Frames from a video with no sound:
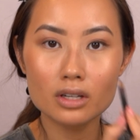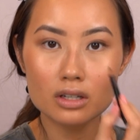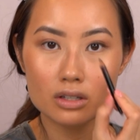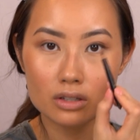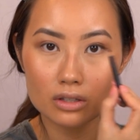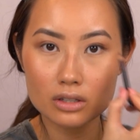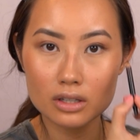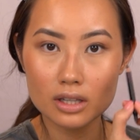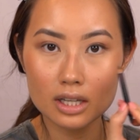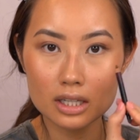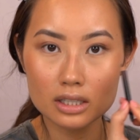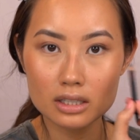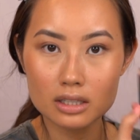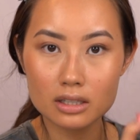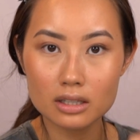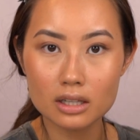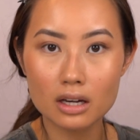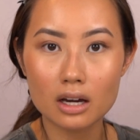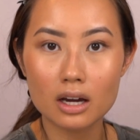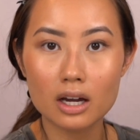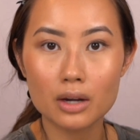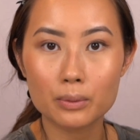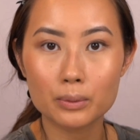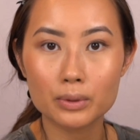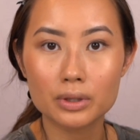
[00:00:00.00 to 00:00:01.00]
So that's the
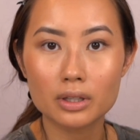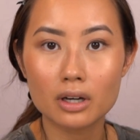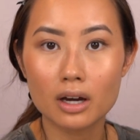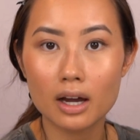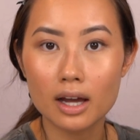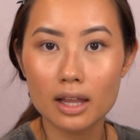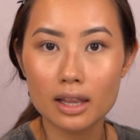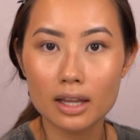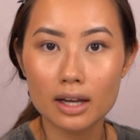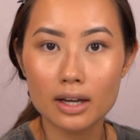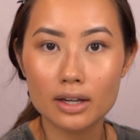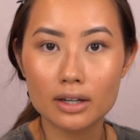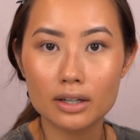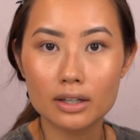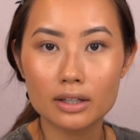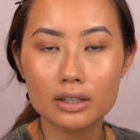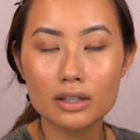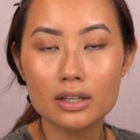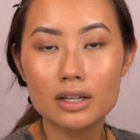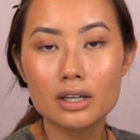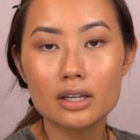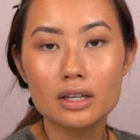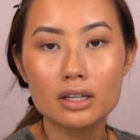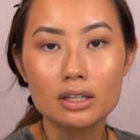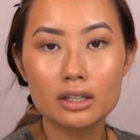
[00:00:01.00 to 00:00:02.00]
eye with the eyeliner,
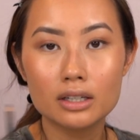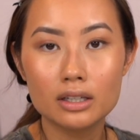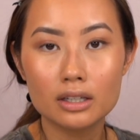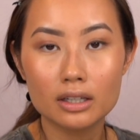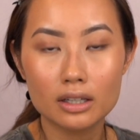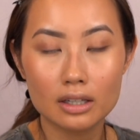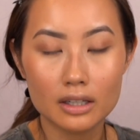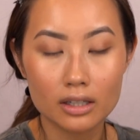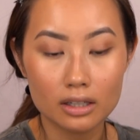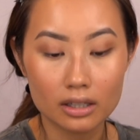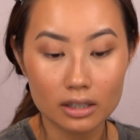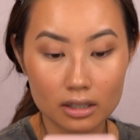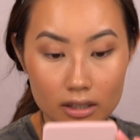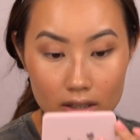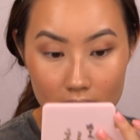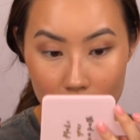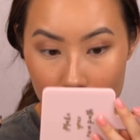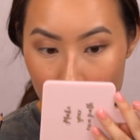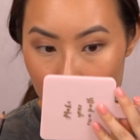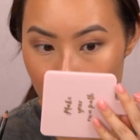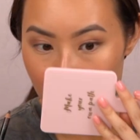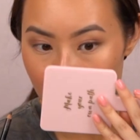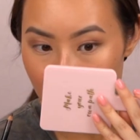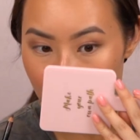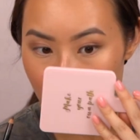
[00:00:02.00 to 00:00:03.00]

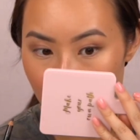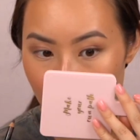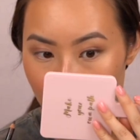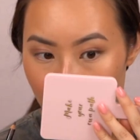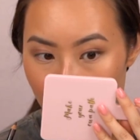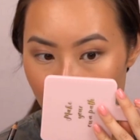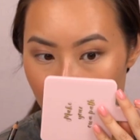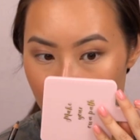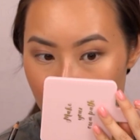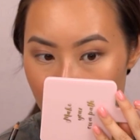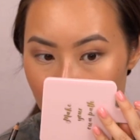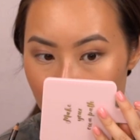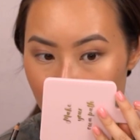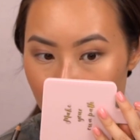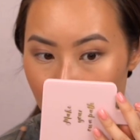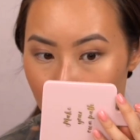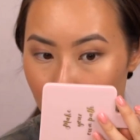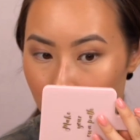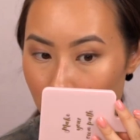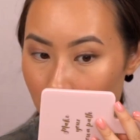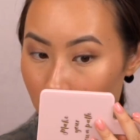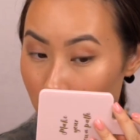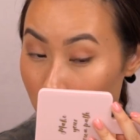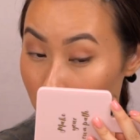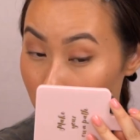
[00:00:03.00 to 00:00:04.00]
and I did
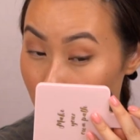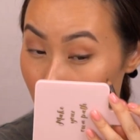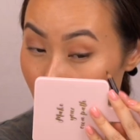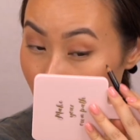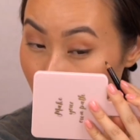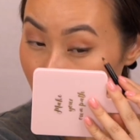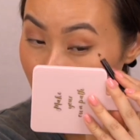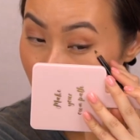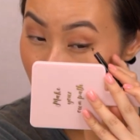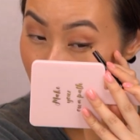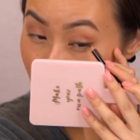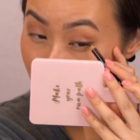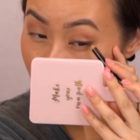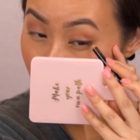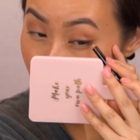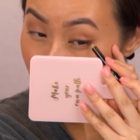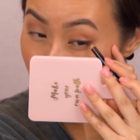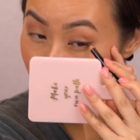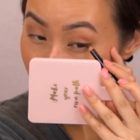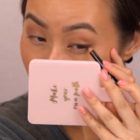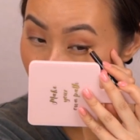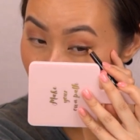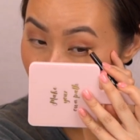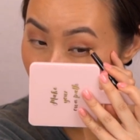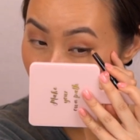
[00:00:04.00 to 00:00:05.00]
put a little
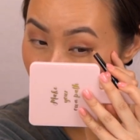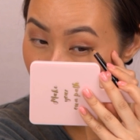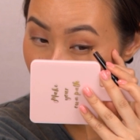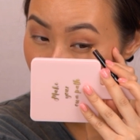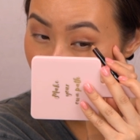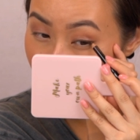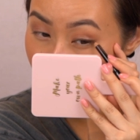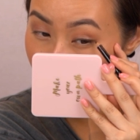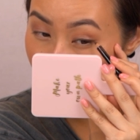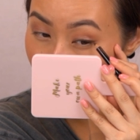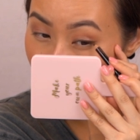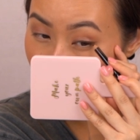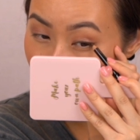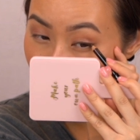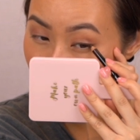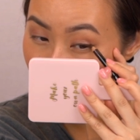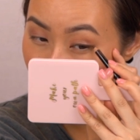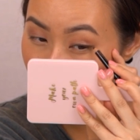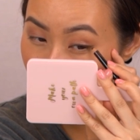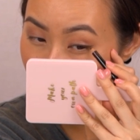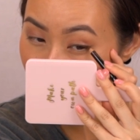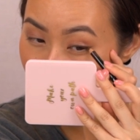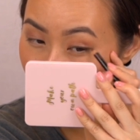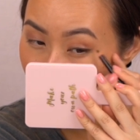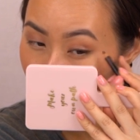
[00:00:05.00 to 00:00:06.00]
wing, like a
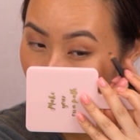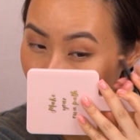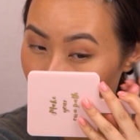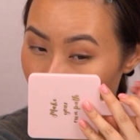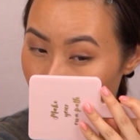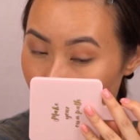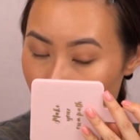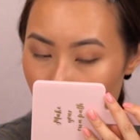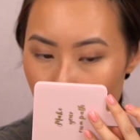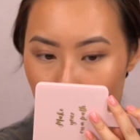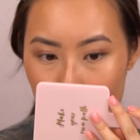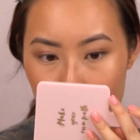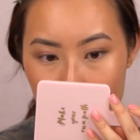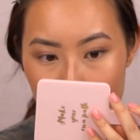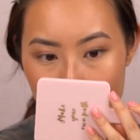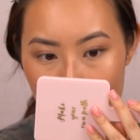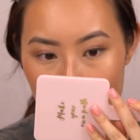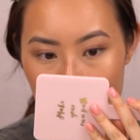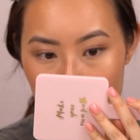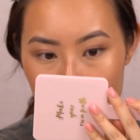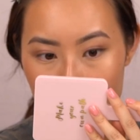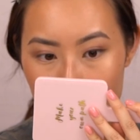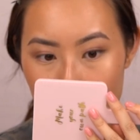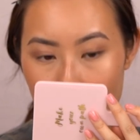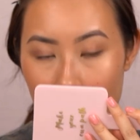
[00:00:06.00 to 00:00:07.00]
little
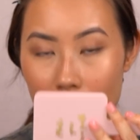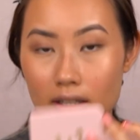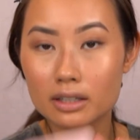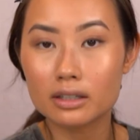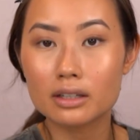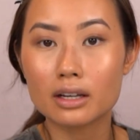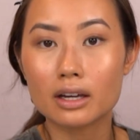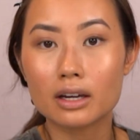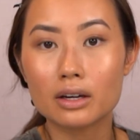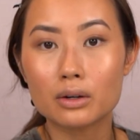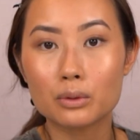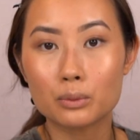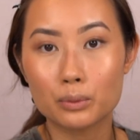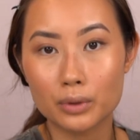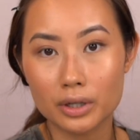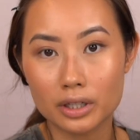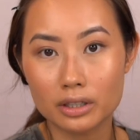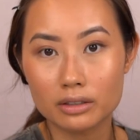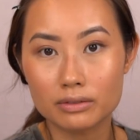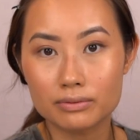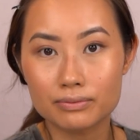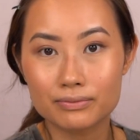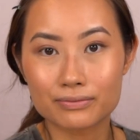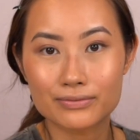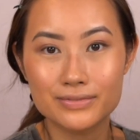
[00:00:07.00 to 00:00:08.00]
faint faded out
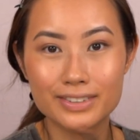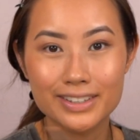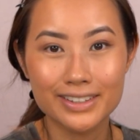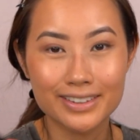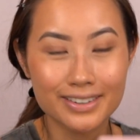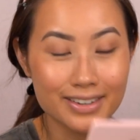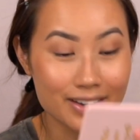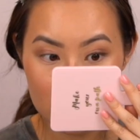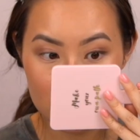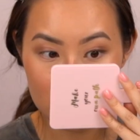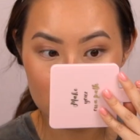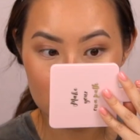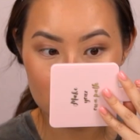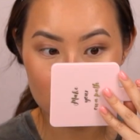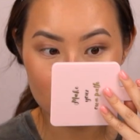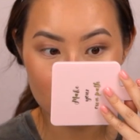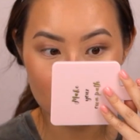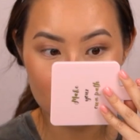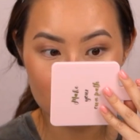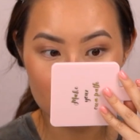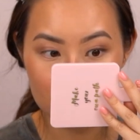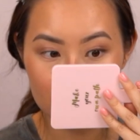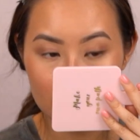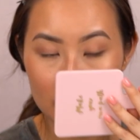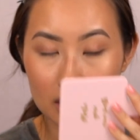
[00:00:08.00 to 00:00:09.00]
wing just to
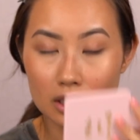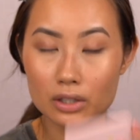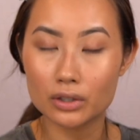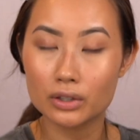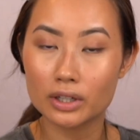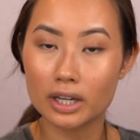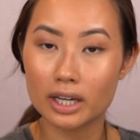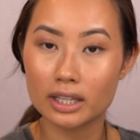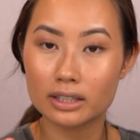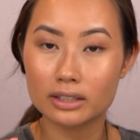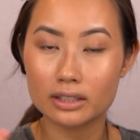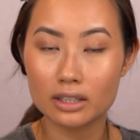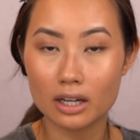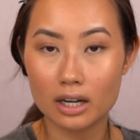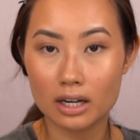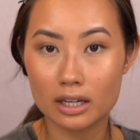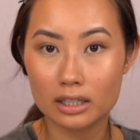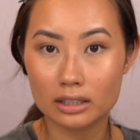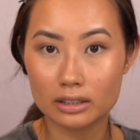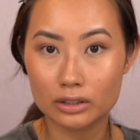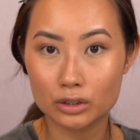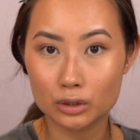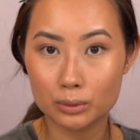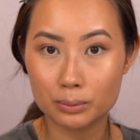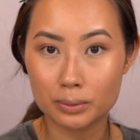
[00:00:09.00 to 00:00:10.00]
kind of elongate the eye a
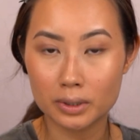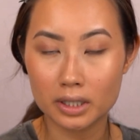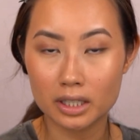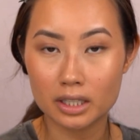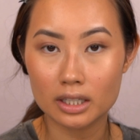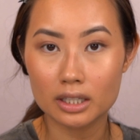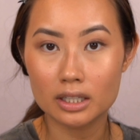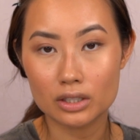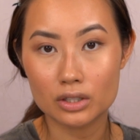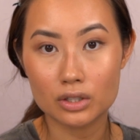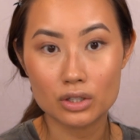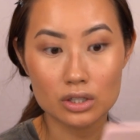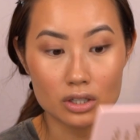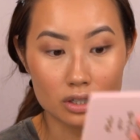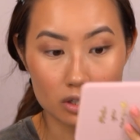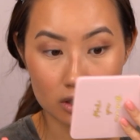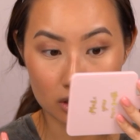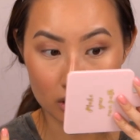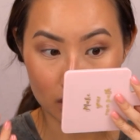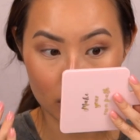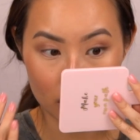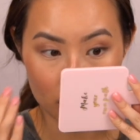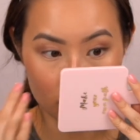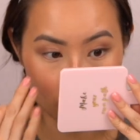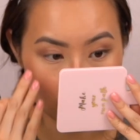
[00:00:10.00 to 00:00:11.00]
little bit and just
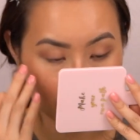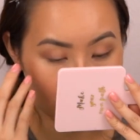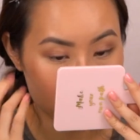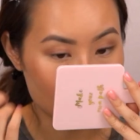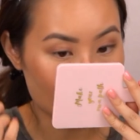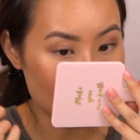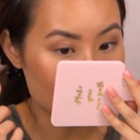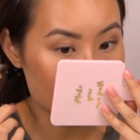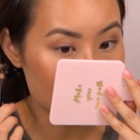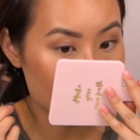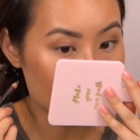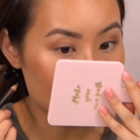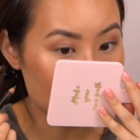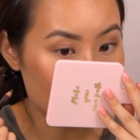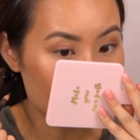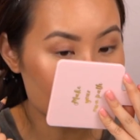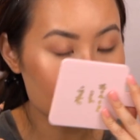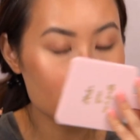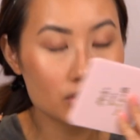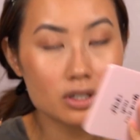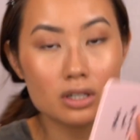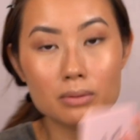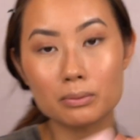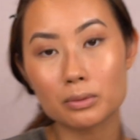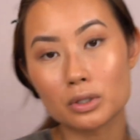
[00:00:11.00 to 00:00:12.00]
kind of give a nice
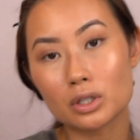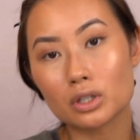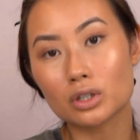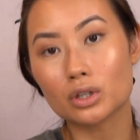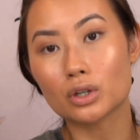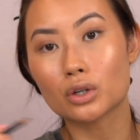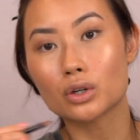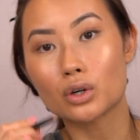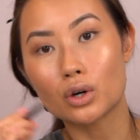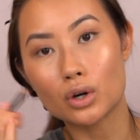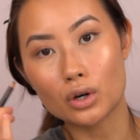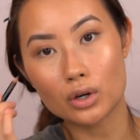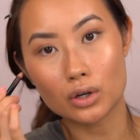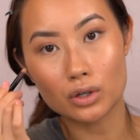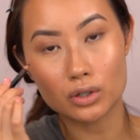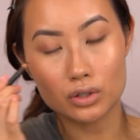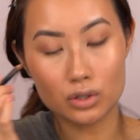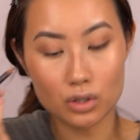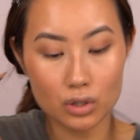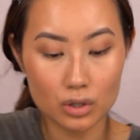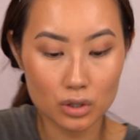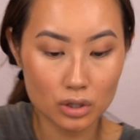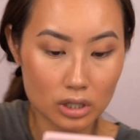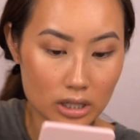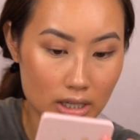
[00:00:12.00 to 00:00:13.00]
lift. I'm going to go on
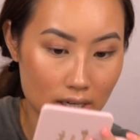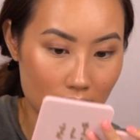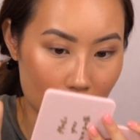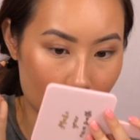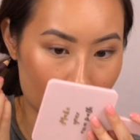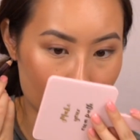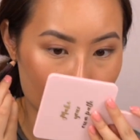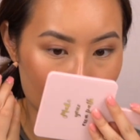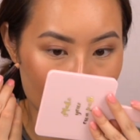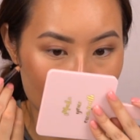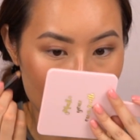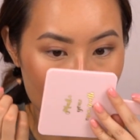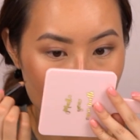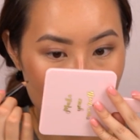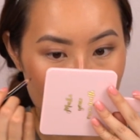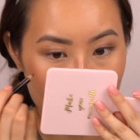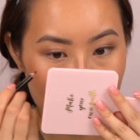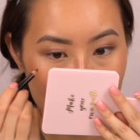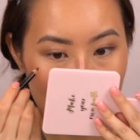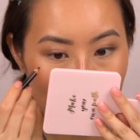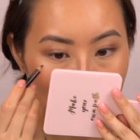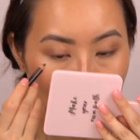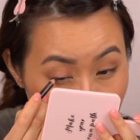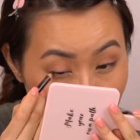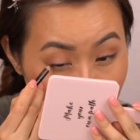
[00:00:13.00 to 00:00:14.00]
to the other
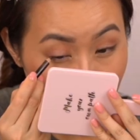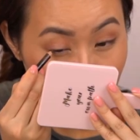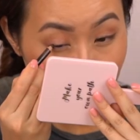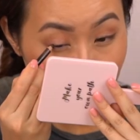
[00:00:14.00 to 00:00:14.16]
eye. So I'm